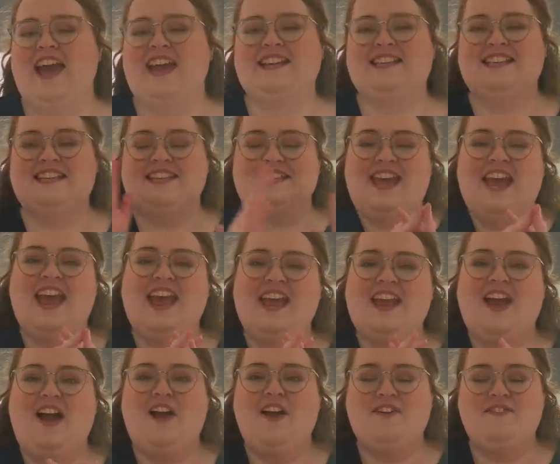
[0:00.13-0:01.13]

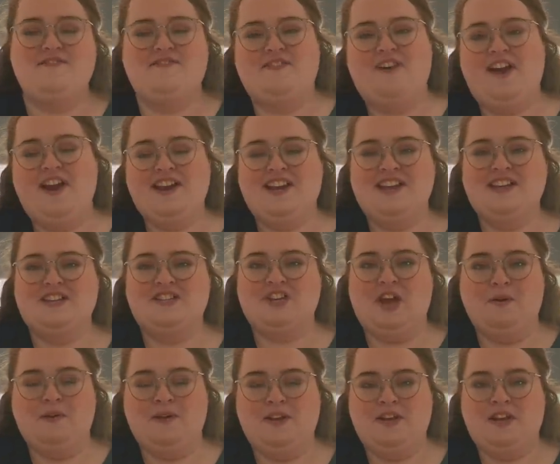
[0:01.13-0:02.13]
Today I am finally
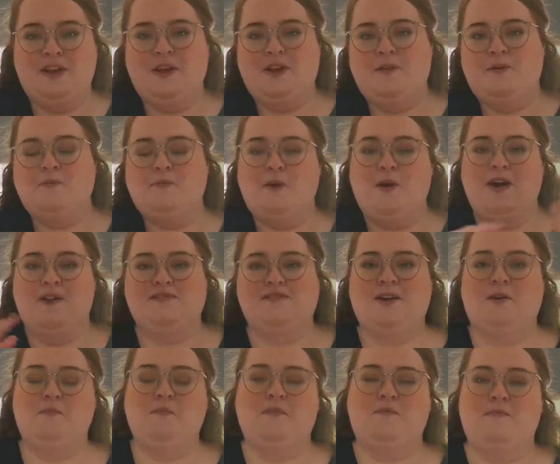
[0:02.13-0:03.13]
showing you what I've
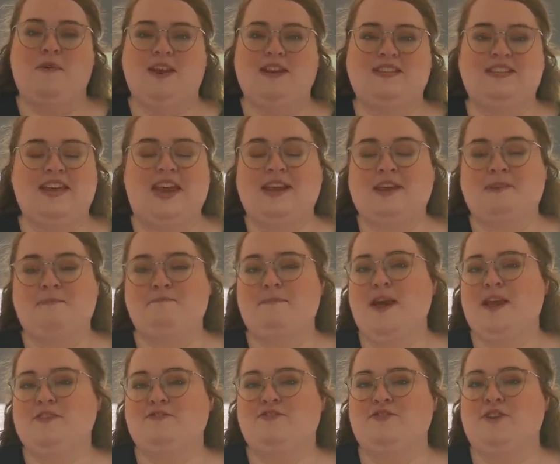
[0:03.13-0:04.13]
done with my second
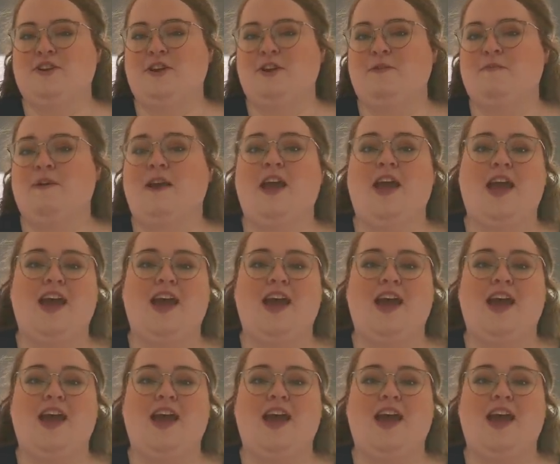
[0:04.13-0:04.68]
bedroom